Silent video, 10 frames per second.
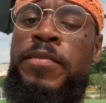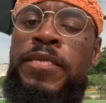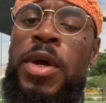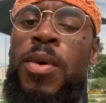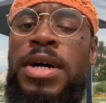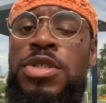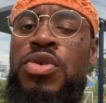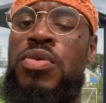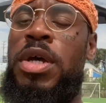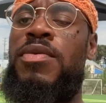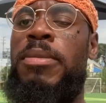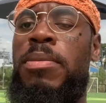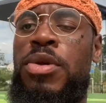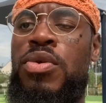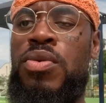They watching you. They
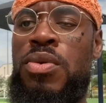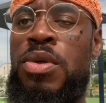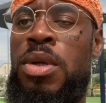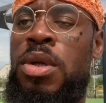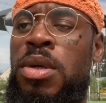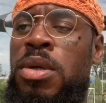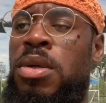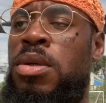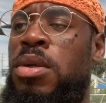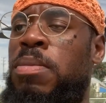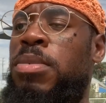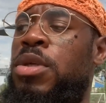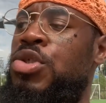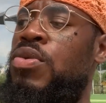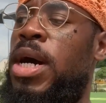remember you
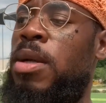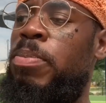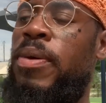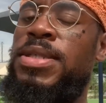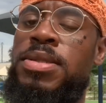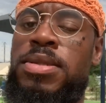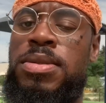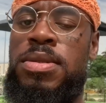because you got a presence.